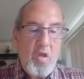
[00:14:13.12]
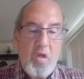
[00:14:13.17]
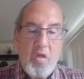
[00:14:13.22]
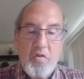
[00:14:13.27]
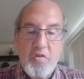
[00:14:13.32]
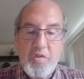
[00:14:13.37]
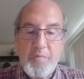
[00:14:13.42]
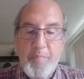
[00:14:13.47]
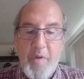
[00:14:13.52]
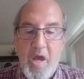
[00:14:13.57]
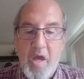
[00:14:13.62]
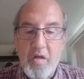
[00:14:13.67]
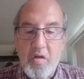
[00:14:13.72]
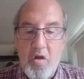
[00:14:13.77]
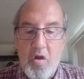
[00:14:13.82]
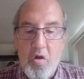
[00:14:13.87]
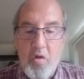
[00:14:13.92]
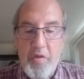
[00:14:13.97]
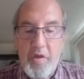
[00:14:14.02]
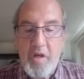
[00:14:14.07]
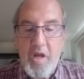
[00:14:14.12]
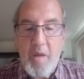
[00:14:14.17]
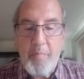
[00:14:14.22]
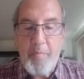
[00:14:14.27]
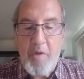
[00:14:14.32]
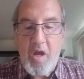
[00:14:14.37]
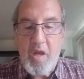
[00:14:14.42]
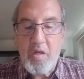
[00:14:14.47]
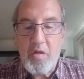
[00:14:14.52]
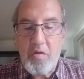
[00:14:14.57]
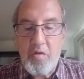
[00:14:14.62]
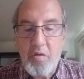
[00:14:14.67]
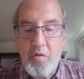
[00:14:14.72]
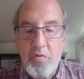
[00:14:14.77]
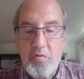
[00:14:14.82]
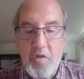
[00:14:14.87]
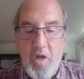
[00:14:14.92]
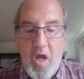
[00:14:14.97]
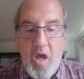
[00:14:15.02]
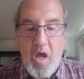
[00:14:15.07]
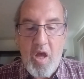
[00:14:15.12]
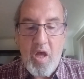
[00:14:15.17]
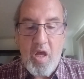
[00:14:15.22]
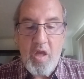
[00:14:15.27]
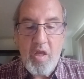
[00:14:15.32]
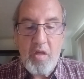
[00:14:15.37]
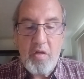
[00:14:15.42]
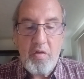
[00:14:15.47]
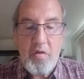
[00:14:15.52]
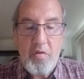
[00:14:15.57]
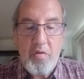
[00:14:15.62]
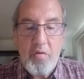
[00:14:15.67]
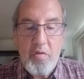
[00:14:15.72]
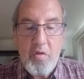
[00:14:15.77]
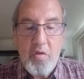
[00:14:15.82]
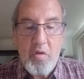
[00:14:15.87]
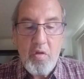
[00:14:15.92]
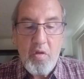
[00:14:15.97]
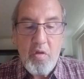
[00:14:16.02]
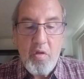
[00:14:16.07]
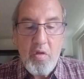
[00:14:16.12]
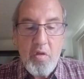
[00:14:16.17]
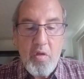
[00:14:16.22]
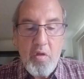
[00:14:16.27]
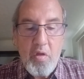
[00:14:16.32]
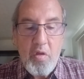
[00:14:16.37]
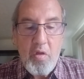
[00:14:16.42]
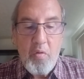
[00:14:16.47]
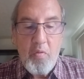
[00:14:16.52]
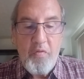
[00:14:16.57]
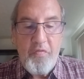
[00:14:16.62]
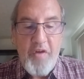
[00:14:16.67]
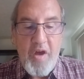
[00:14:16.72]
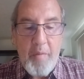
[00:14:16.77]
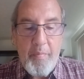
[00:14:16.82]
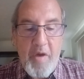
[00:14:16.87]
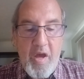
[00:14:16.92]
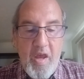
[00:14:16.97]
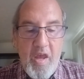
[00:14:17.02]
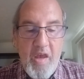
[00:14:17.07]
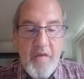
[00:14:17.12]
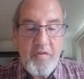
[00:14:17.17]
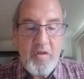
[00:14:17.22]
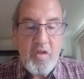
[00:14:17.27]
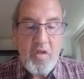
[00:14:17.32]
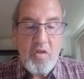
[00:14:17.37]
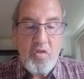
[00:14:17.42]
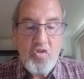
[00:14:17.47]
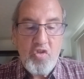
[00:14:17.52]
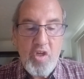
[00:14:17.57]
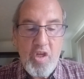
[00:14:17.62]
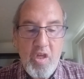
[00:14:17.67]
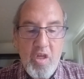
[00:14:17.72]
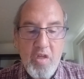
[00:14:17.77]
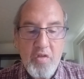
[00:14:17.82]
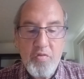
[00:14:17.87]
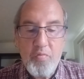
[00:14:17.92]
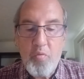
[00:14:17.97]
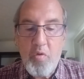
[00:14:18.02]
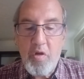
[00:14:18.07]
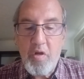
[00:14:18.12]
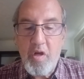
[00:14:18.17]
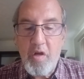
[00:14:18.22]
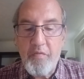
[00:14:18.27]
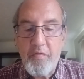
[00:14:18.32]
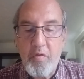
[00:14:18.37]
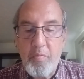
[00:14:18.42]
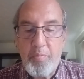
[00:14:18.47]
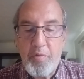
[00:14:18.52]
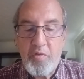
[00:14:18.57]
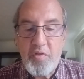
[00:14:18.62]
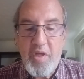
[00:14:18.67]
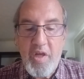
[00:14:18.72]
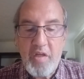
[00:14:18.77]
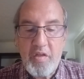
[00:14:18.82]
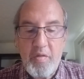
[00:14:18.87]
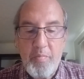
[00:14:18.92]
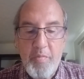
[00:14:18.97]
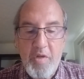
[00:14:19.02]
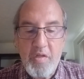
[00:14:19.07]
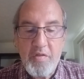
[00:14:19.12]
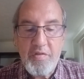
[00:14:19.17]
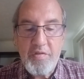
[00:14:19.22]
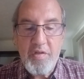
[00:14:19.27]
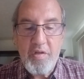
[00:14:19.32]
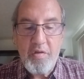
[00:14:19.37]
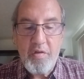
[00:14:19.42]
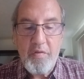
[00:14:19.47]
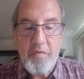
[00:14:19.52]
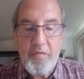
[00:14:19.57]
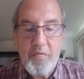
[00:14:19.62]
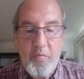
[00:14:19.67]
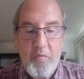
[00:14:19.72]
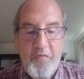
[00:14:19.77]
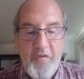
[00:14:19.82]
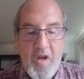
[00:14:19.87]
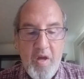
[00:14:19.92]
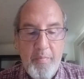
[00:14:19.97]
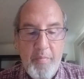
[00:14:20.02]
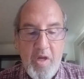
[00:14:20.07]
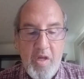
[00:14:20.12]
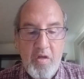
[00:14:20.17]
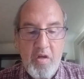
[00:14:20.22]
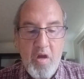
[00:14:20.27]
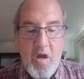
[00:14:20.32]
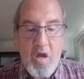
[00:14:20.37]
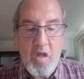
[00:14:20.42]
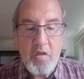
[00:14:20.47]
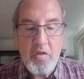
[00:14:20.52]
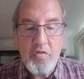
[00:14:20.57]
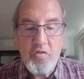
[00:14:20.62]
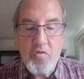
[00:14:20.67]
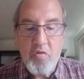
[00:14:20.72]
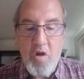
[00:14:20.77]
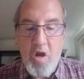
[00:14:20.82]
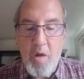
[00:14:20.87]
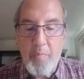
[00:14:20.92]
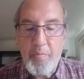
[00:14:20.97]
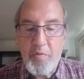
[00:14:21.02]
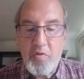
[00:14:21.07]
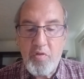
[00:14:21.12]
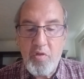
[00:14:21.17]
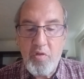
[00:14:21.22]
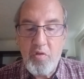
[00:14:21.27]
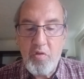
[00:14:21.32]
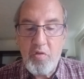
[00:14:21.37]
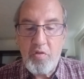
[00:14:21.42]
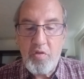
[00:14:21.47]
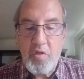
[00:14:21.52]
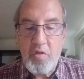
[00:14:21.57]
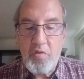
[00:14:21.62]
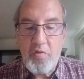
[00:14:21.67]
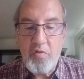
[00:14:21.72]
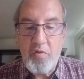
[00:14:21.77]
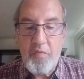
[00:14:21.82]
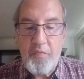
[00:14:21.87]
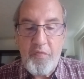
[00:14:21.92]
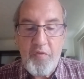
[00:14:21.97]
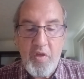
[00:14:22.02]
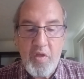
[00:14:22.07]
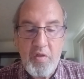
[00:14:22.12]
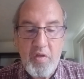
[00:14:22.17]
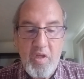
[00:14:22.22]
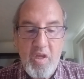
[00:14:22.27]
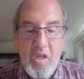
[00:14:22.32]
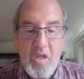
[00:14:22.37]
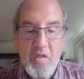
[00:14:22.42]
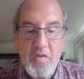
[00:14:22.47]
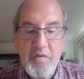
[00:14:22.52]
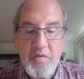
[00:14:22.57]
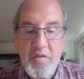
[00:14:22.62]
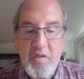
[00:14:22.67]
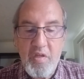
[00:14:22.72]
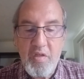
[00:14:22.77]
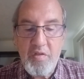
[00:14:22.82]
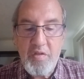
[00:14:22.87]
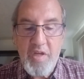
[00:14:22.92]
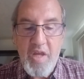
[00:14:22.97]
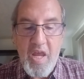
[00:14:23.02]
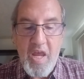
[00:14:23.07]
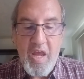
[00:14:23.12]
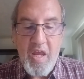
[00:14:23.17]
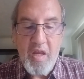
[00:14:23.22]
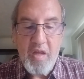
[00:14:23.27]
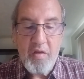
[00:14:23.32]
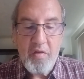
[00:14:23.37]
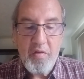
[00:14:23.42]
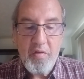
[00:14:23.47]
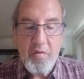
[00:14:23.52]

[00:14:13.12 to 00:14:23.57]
despite all that I might do to hide, without my having any chance whatever of protecting myself, without my knowledge or opportunity to defend against the attack.